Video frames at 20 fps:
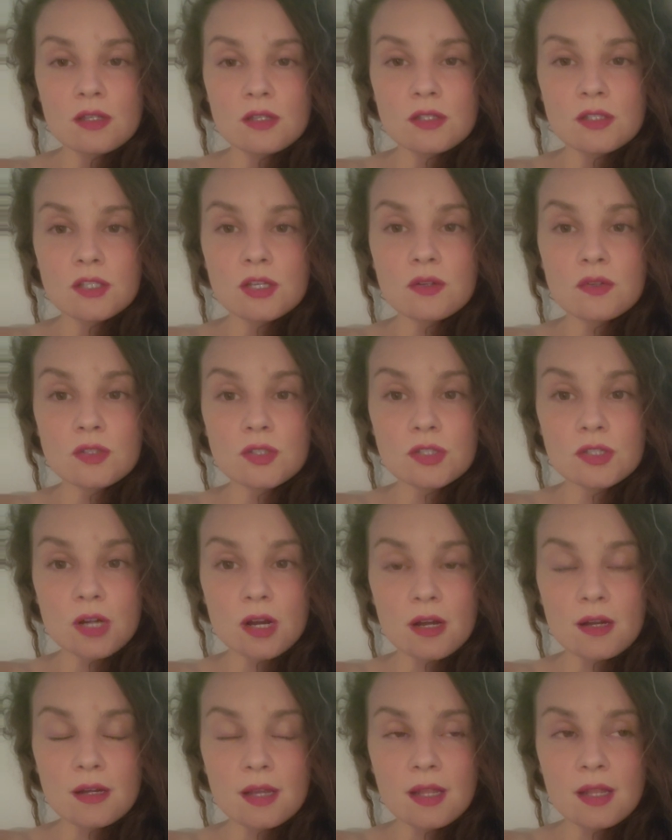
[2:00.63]
So
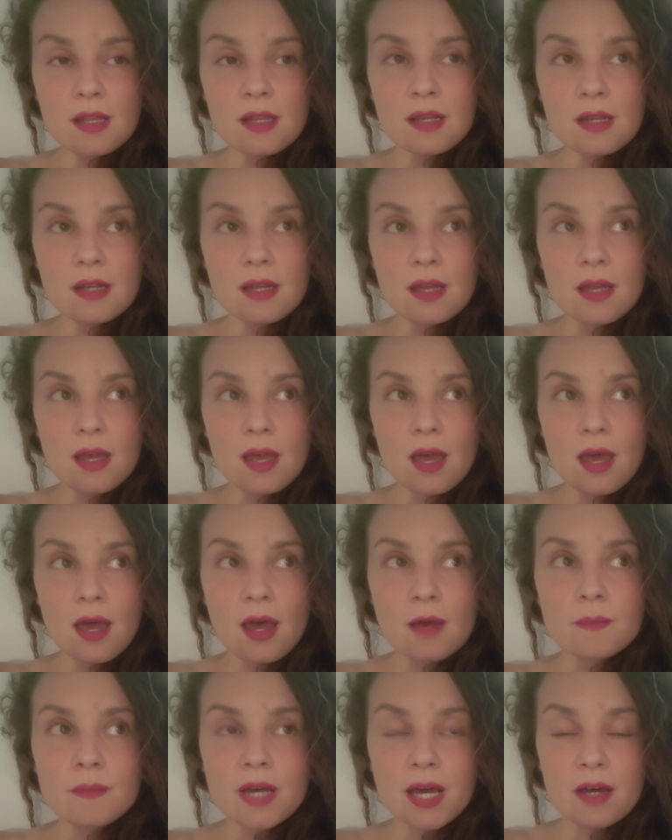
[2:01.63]
starting
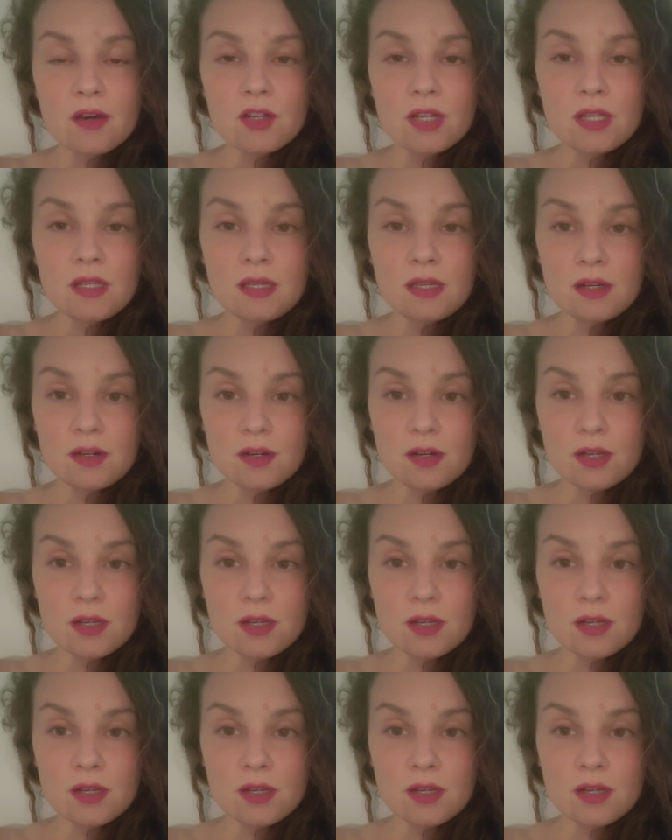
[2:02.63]
about a year